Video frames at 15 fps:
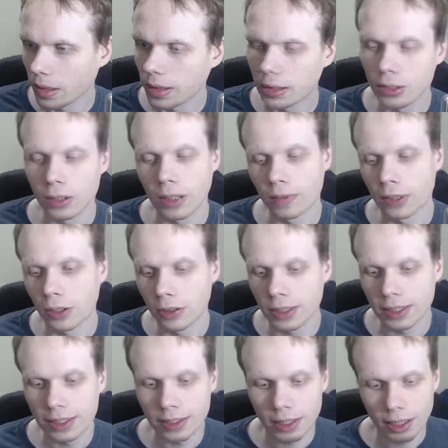So I've
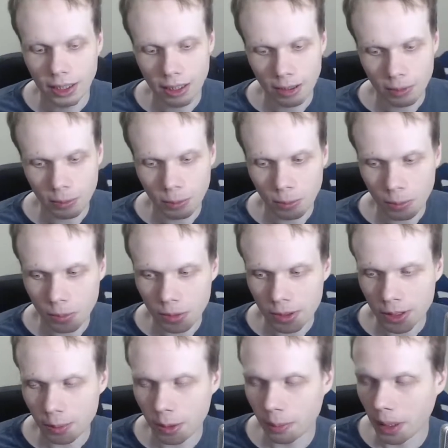noticed
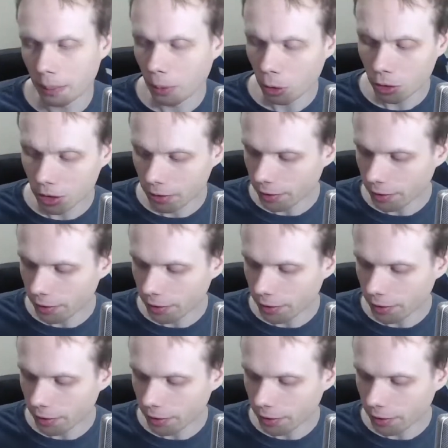some of my most